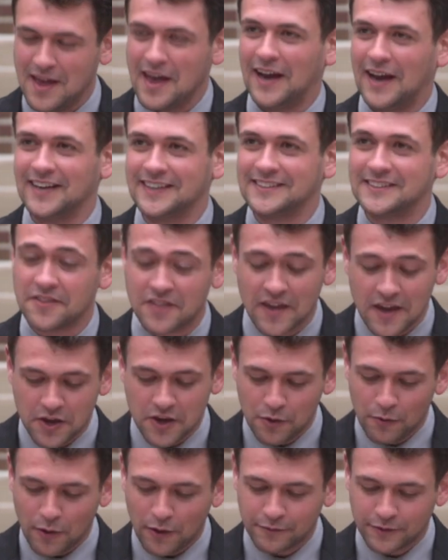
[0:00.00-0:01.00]
I'd like to thank
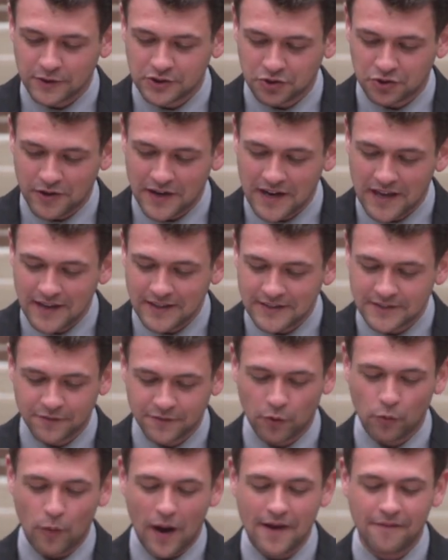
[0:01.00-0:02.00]
you all for joining us
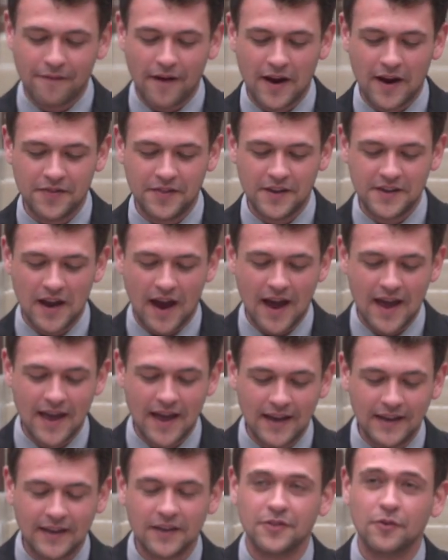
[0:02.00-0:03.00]
for Wi-Fi on the
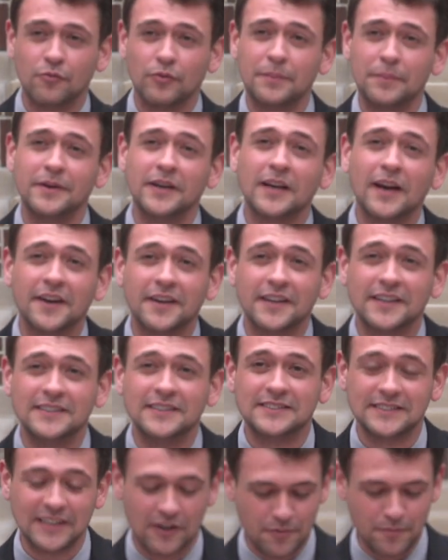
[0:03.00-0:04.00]
Diag and the ribbon-cutting
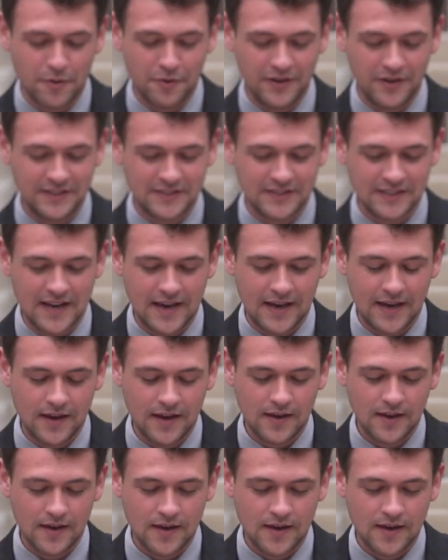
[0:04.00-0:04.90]
ceremony today.